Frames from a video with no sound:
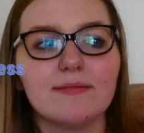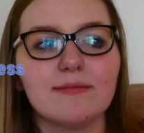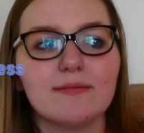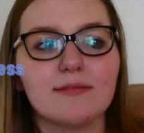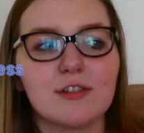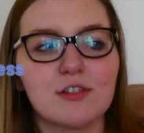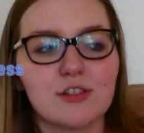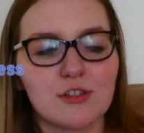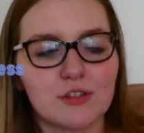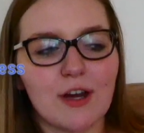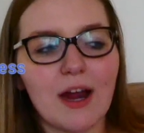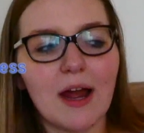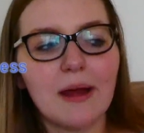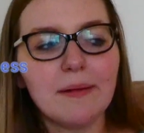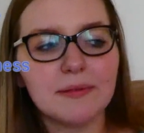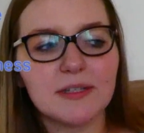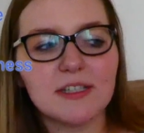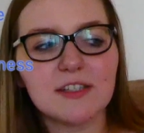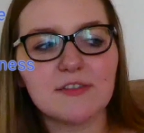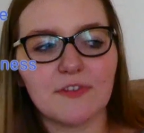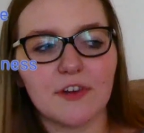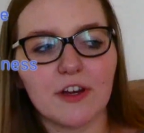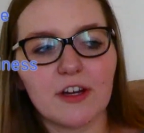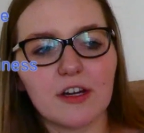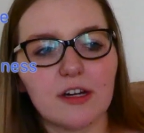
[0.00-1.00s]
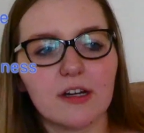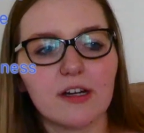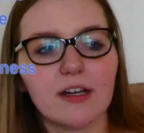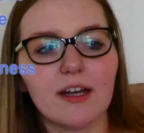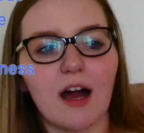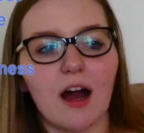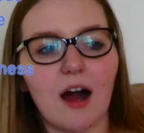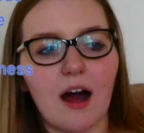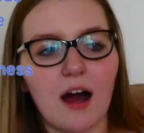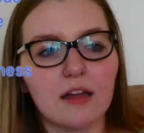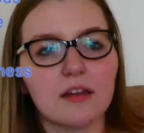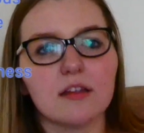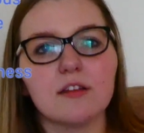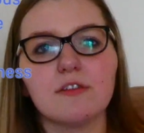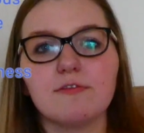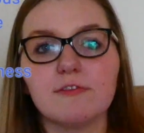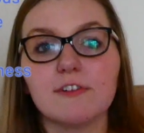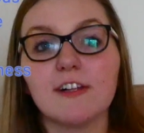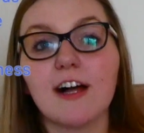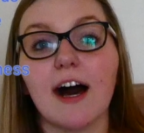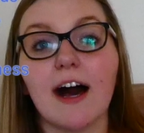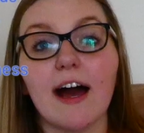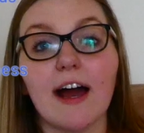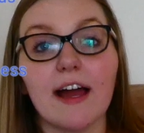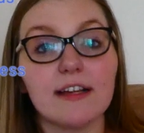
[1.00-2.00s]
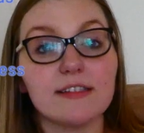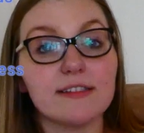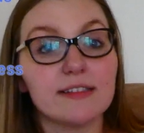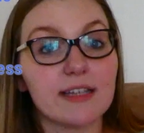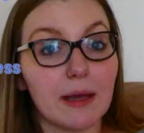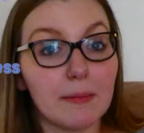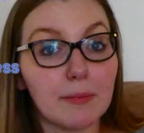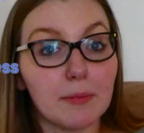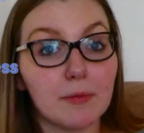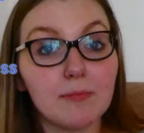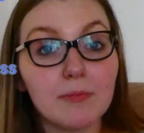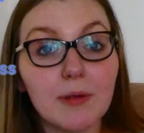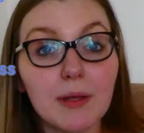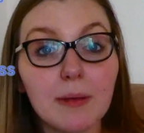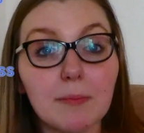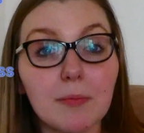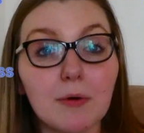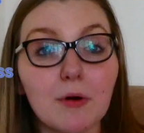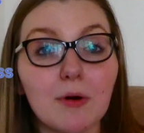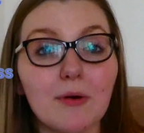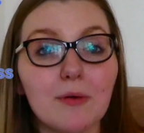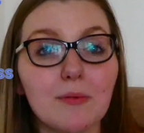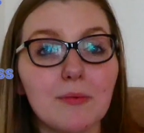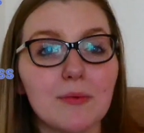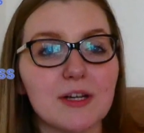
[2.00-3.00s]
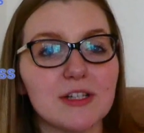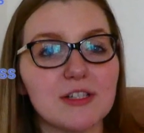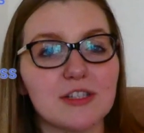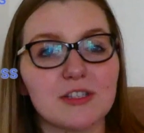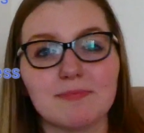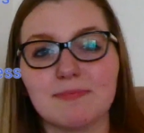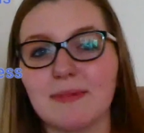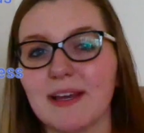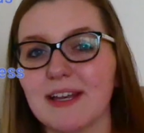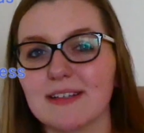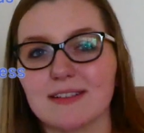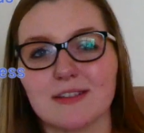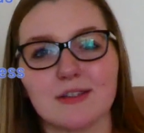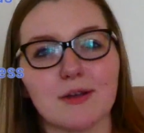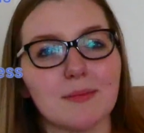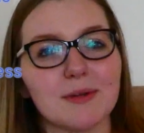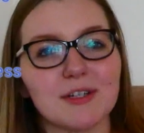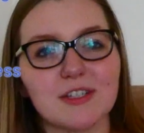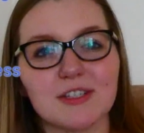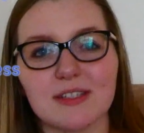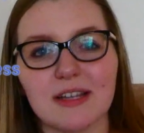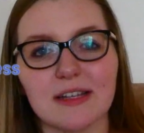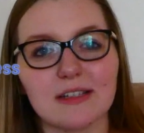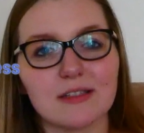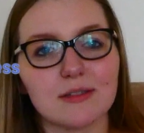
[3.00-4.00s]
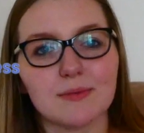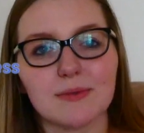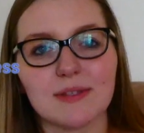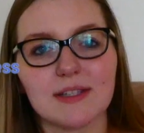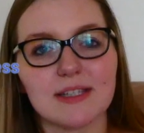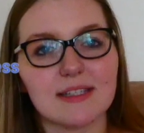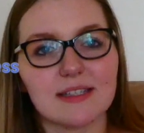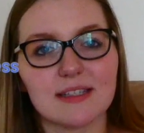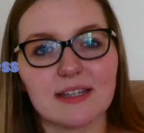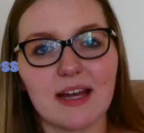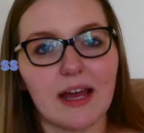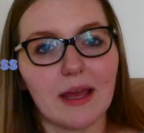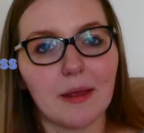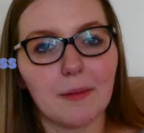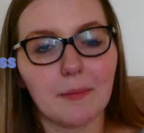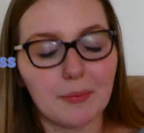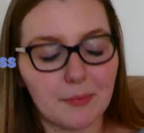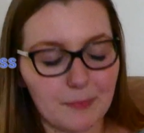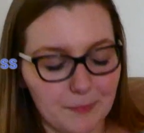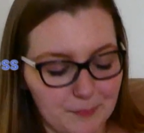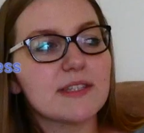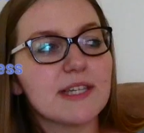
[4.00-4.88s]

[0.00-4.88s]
described as very on-the-fly type of people, which makes so much sense with this type.